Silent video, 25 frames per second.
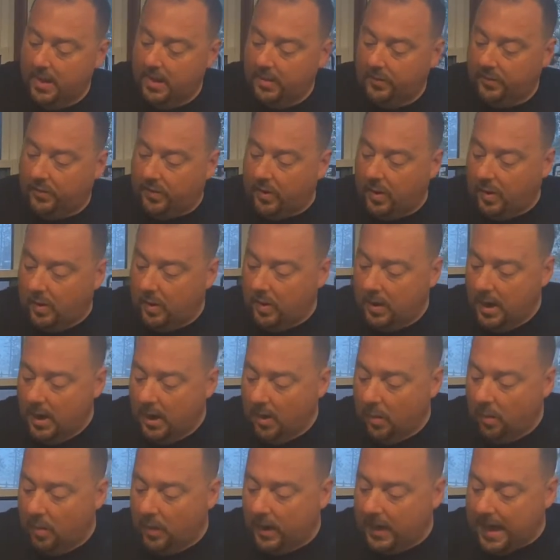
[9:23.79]
So
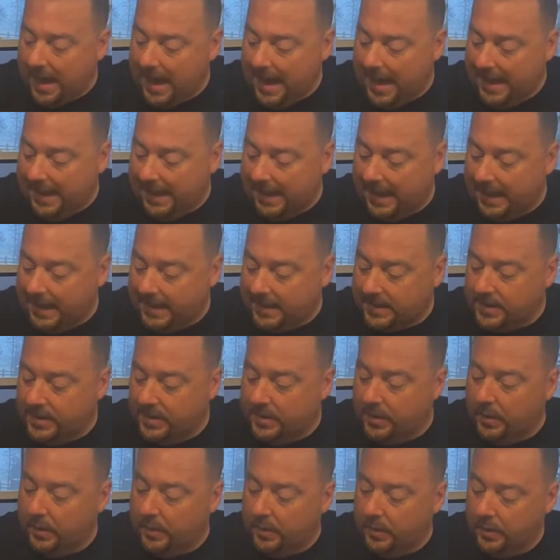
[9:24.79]
what I like to
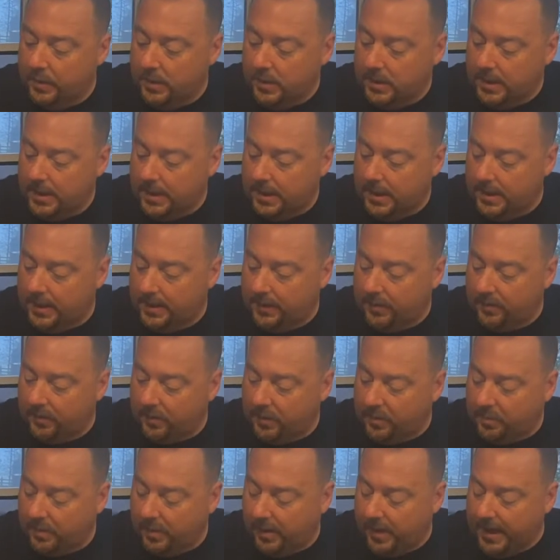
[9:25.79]
do is
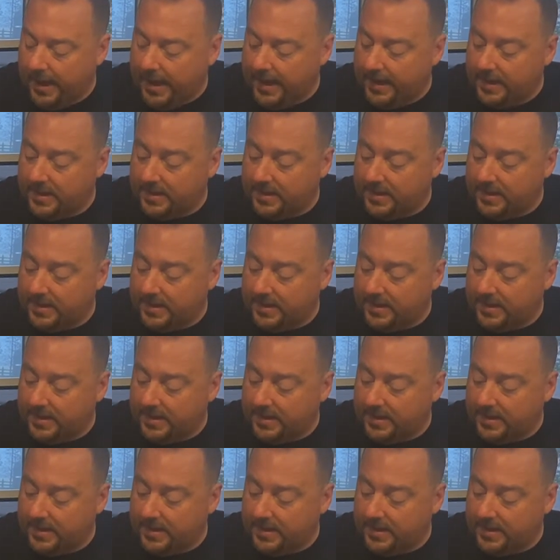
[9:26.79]
to plant,